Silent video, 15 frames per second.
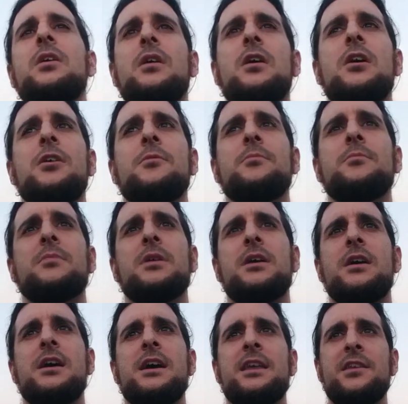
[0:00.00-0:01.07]
and
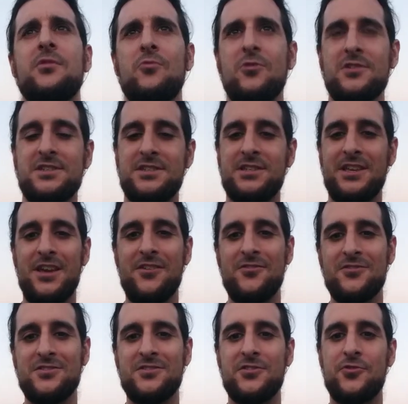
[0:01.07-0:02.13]
it works
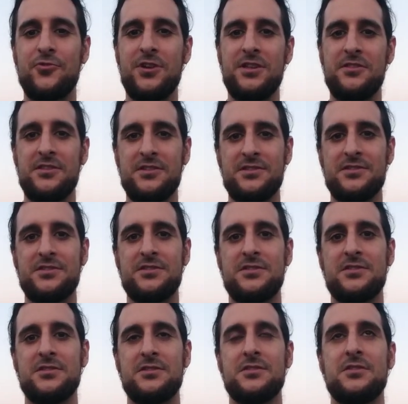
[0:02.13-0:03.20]
together to create
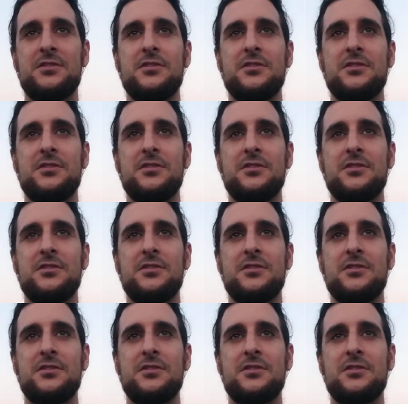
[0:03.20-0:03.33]
this